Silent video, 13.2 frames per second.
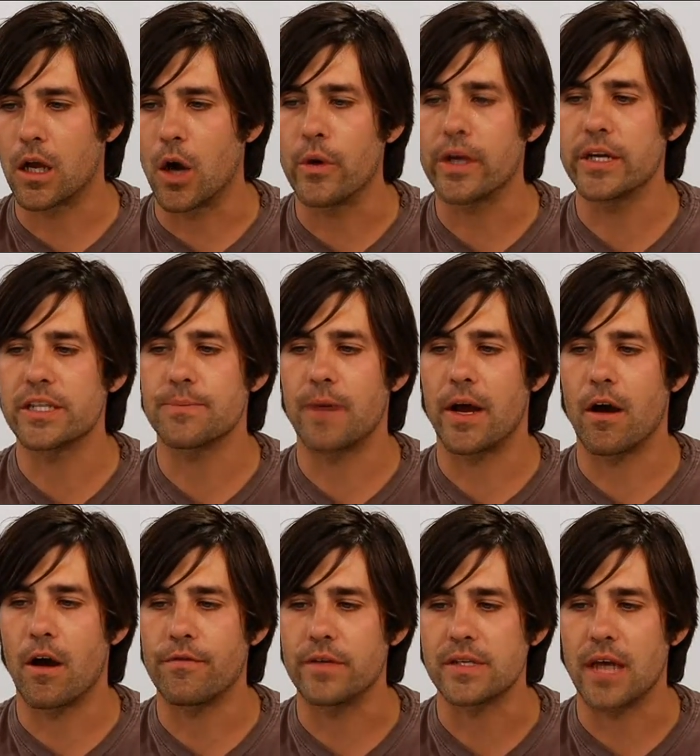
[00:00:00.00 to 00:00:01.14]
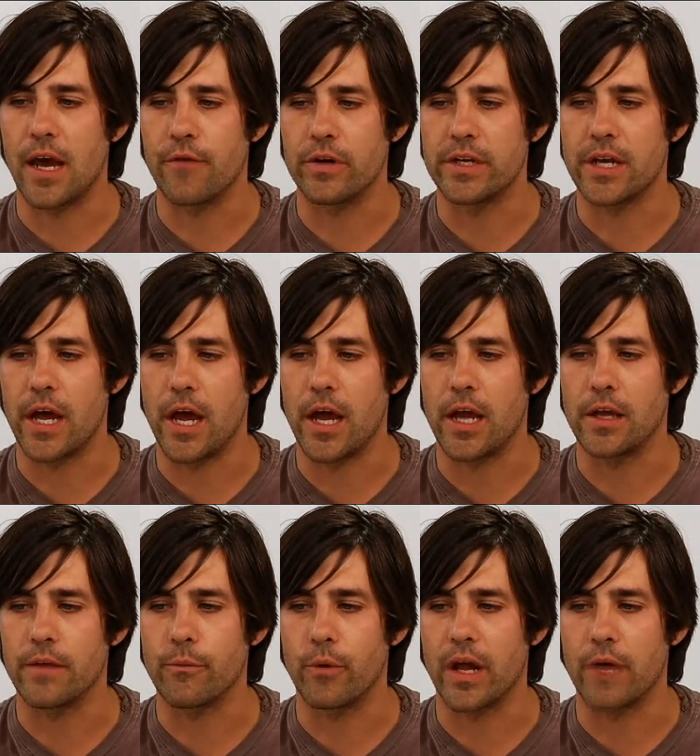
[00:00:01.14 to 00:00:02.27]
going into my office every
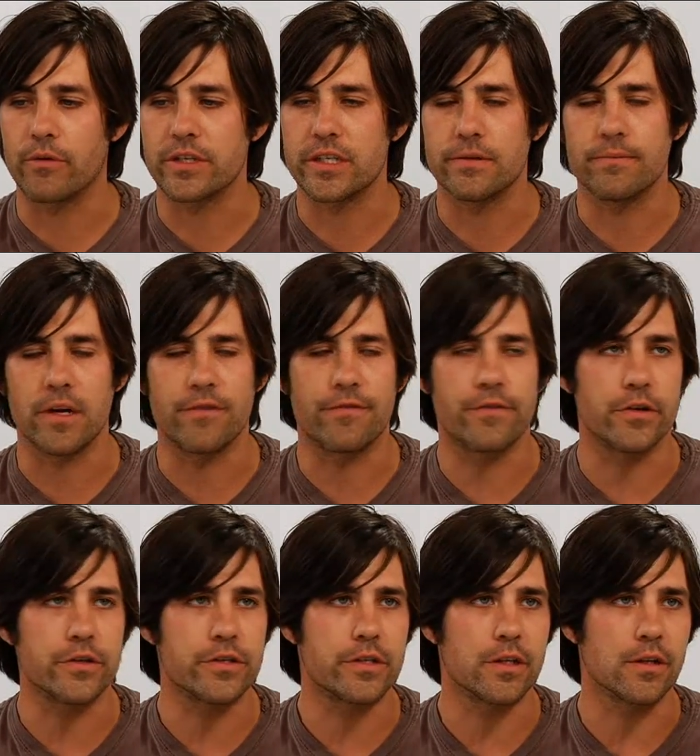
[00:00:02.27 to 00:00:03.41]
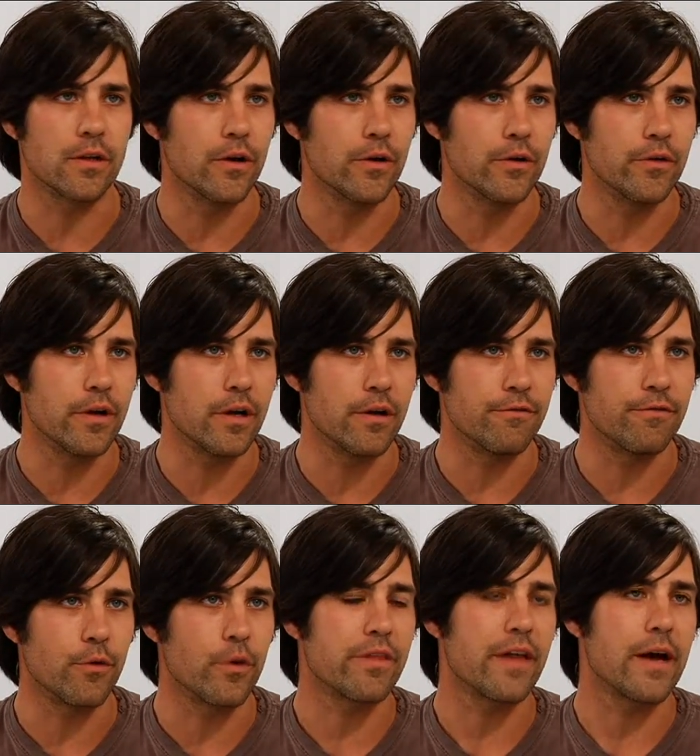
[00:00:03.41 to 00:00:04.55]
day when I received my first load of
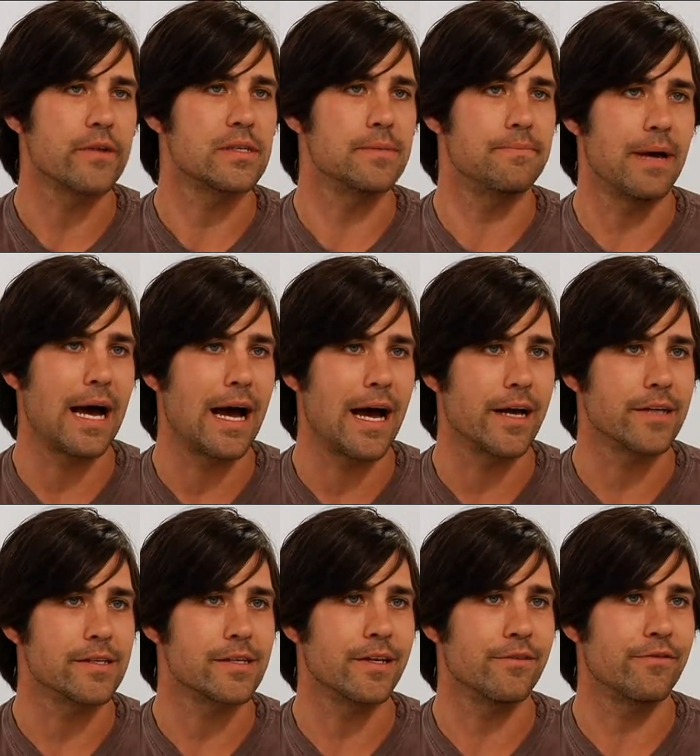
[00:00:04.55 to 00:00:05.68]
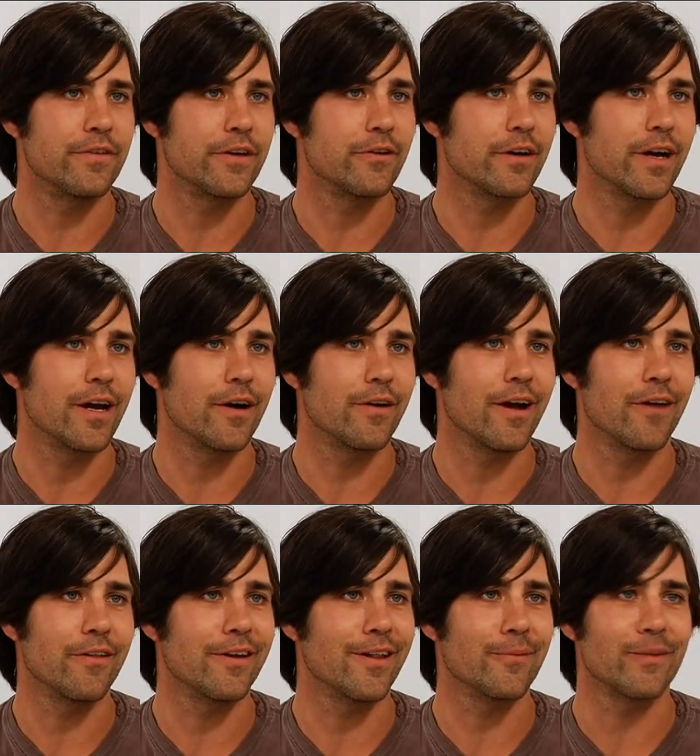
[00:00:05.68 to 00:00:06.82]
4,000 bags and figuring out
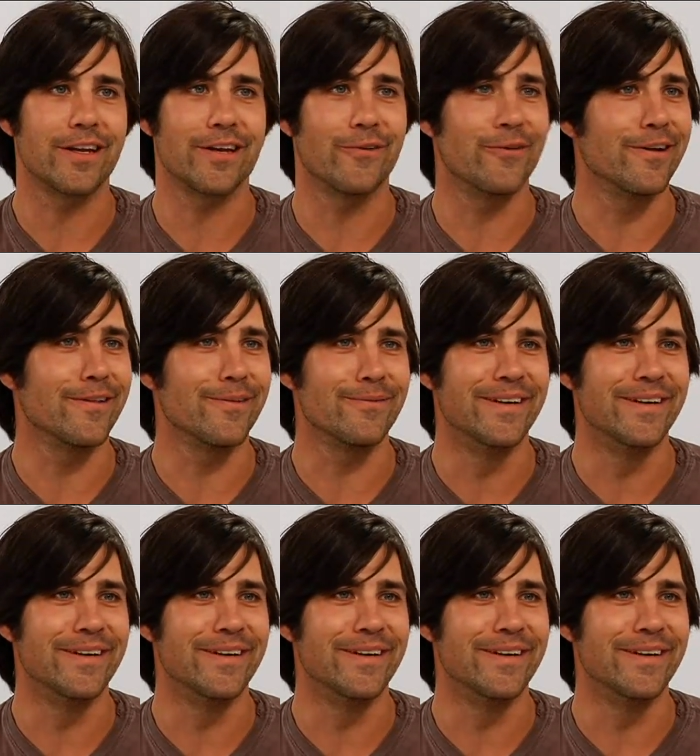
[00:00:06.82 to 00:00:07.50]
how the hell I'm going to get rid of